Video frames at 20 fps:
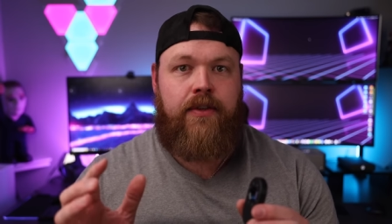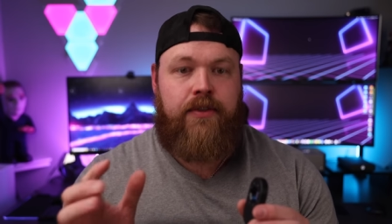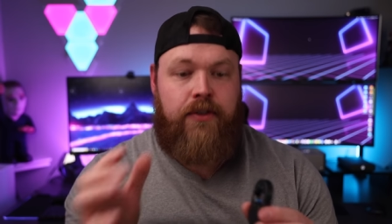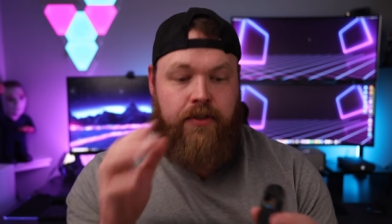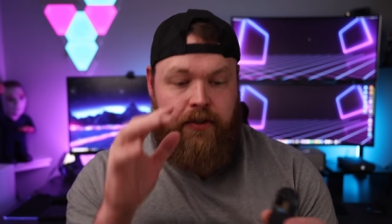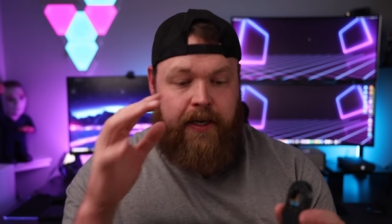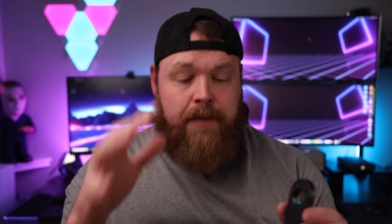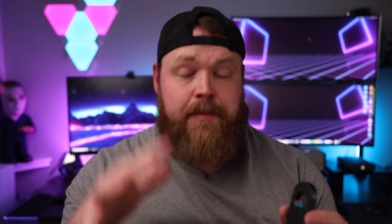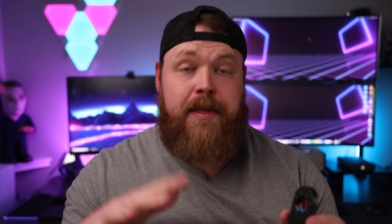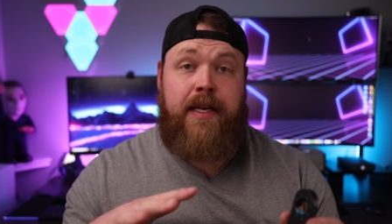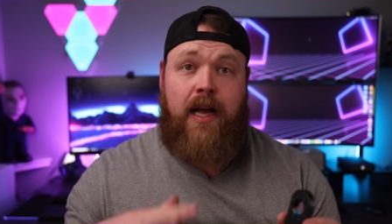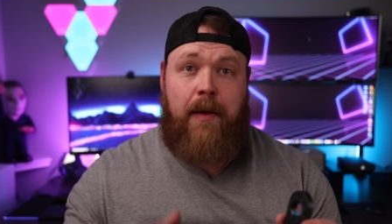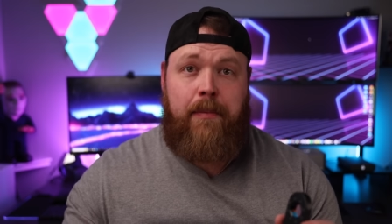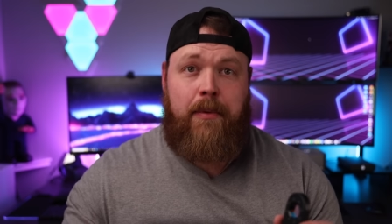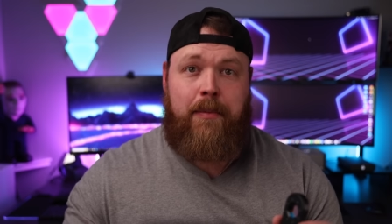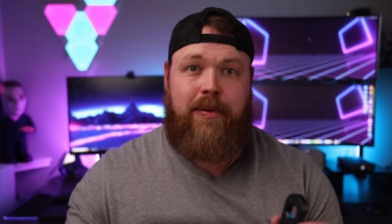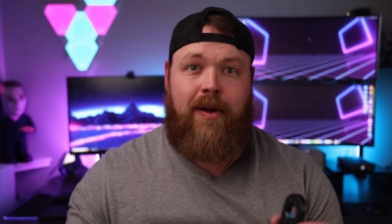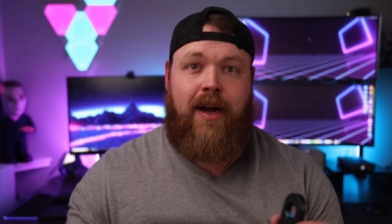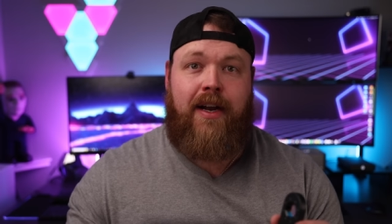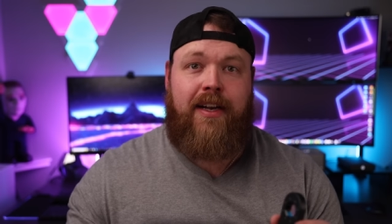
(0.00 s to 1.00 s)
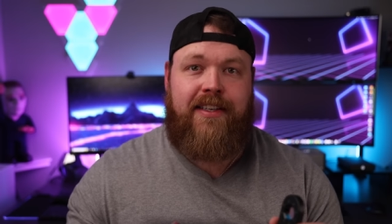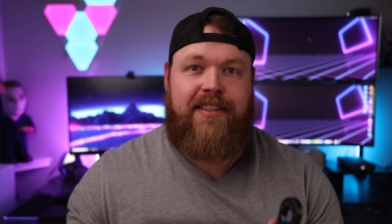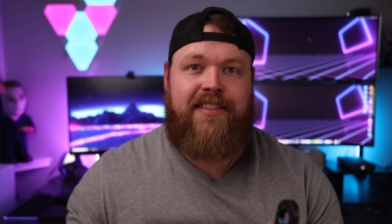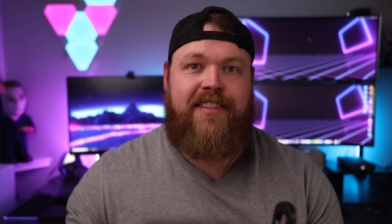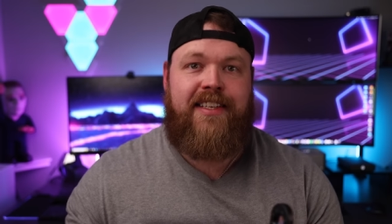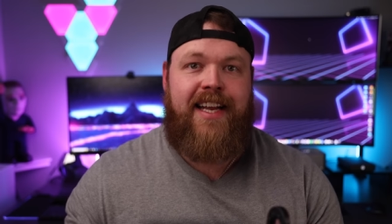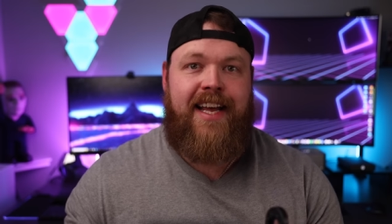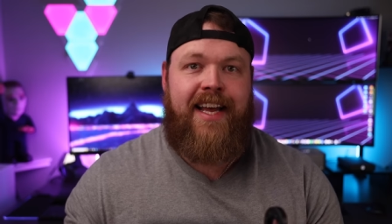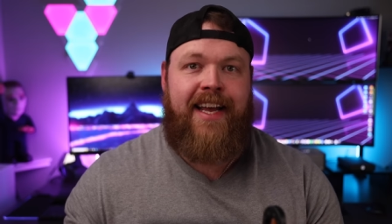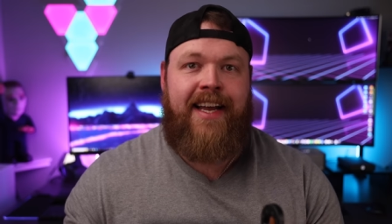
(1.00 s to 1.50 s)
There's going to be a couple products
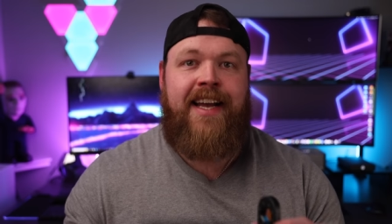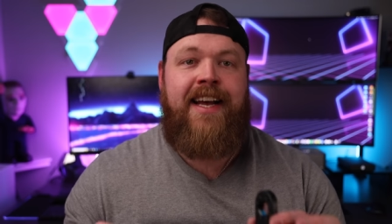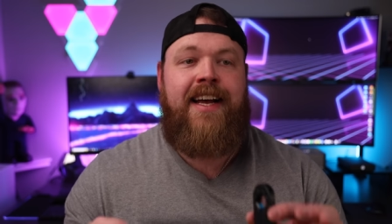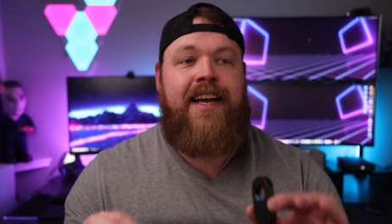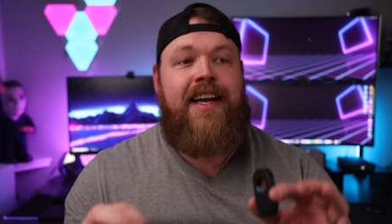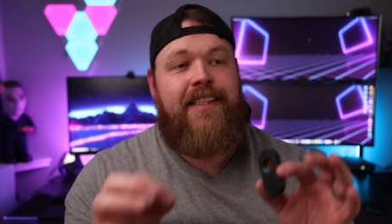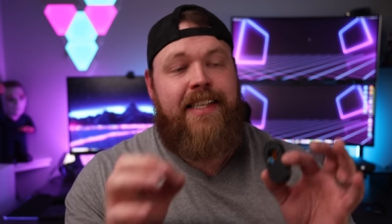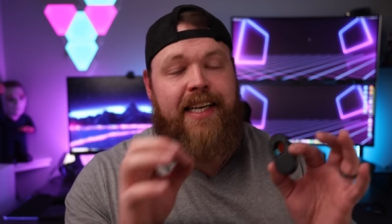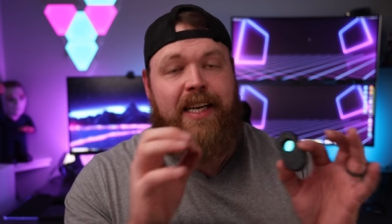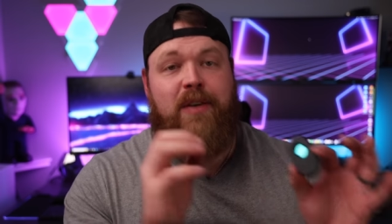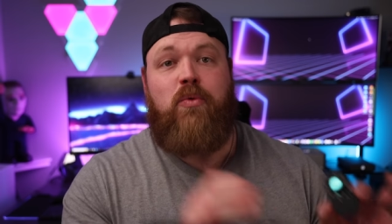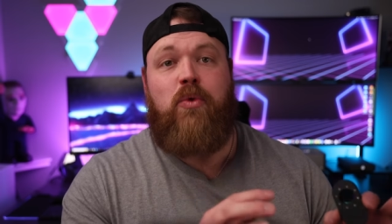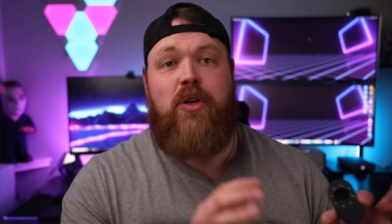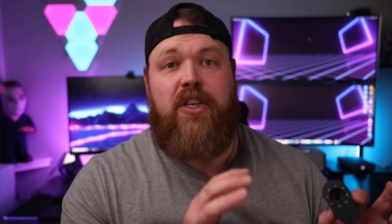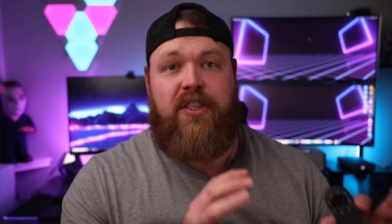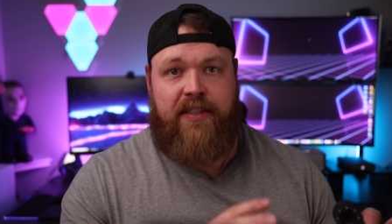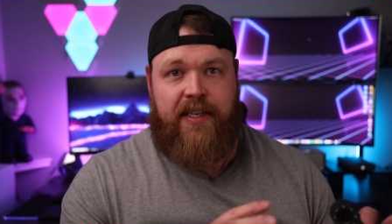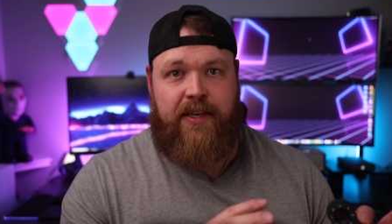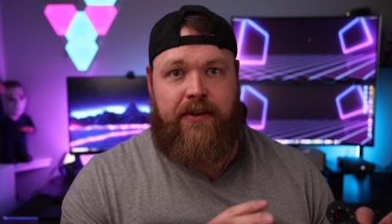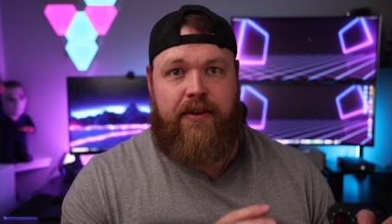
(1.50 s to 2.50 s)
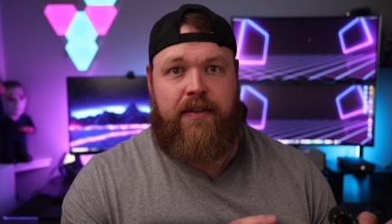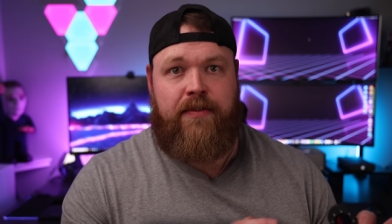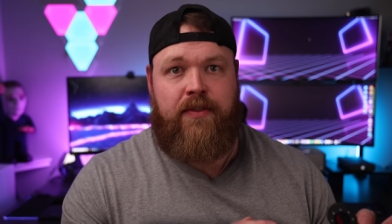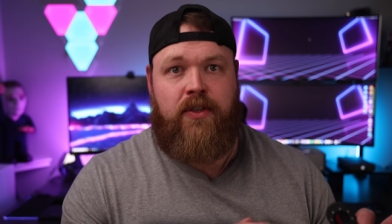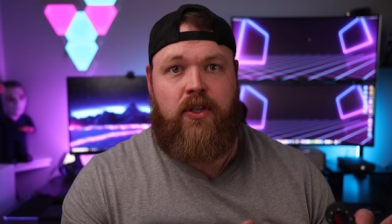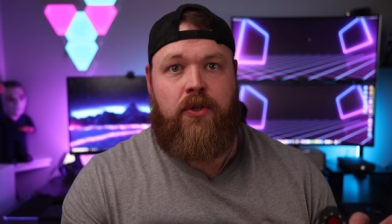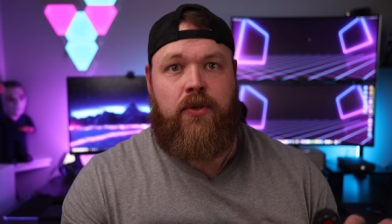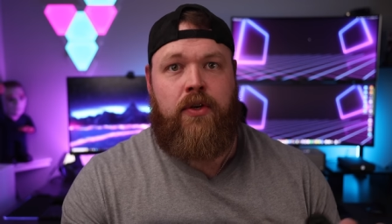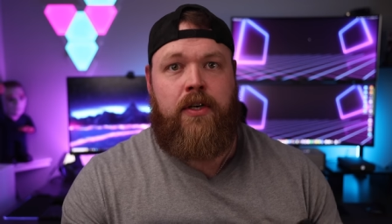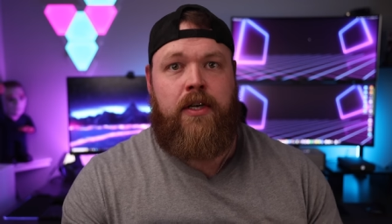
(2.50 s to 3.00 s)
today that I wish that I would have
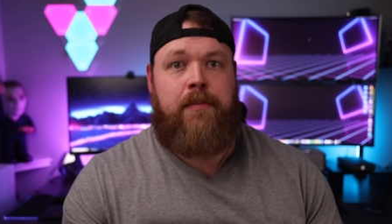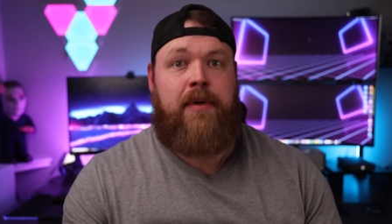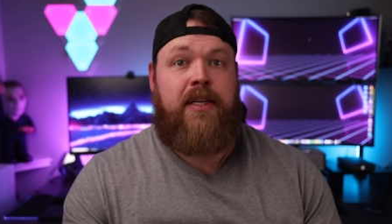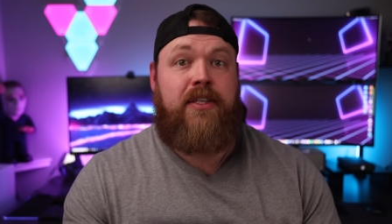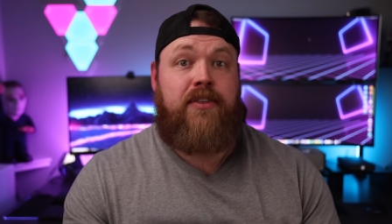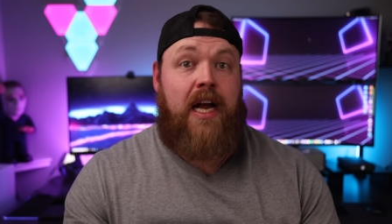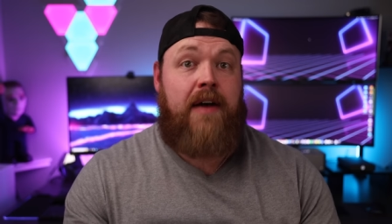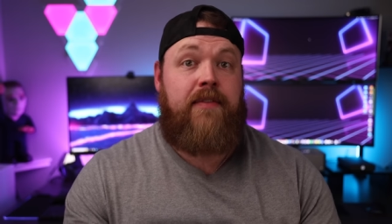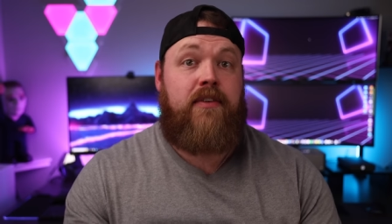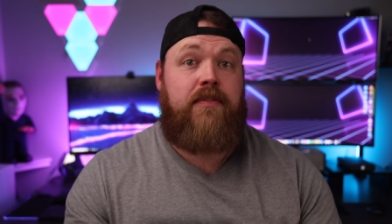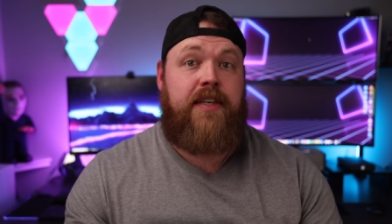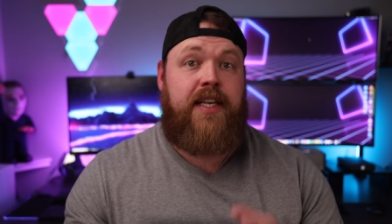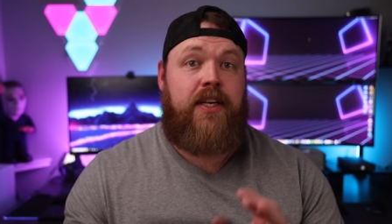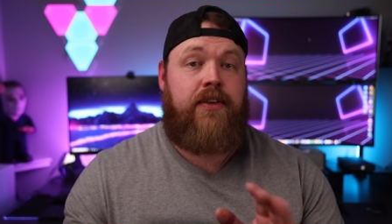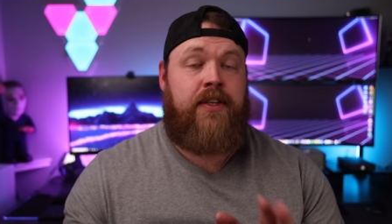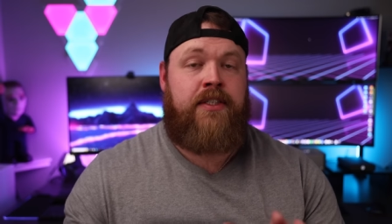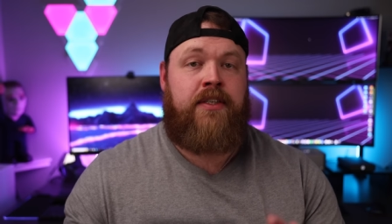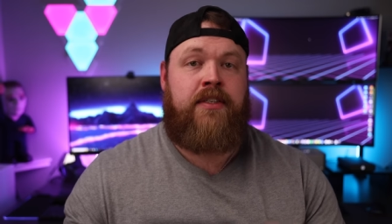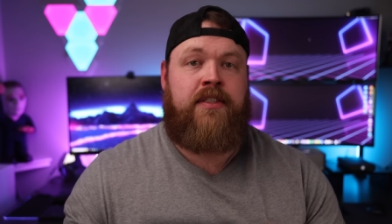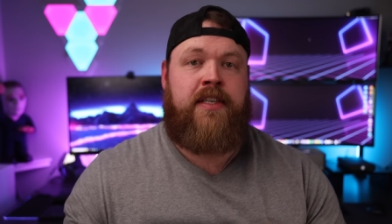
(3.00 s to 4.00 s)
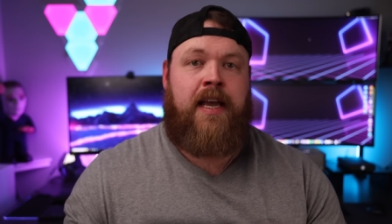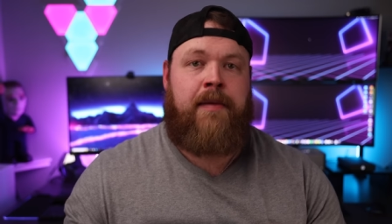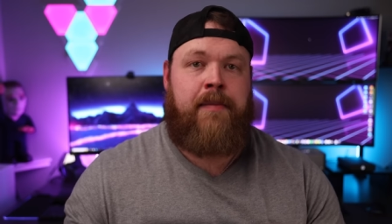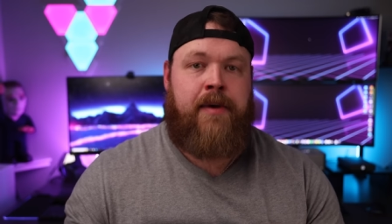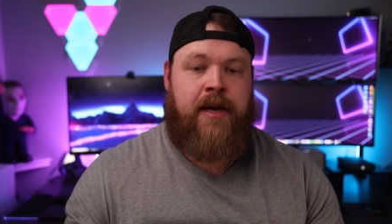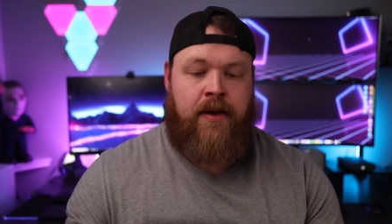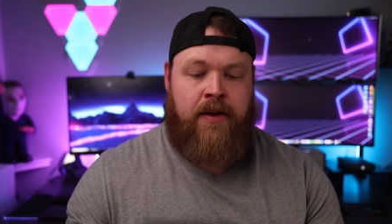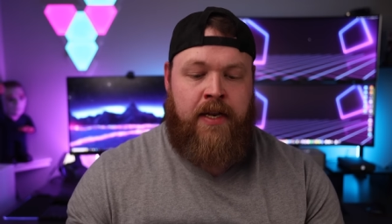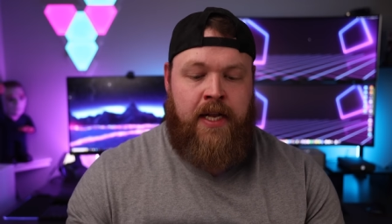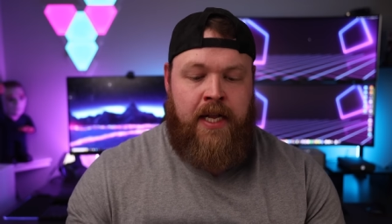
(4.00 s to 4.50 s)
included on my travel video that just came
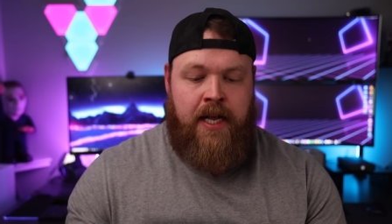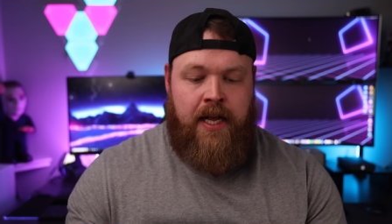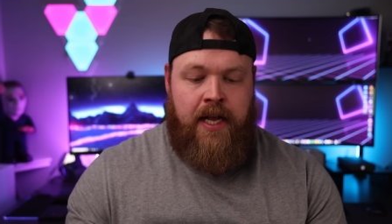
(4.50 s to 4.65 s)
out,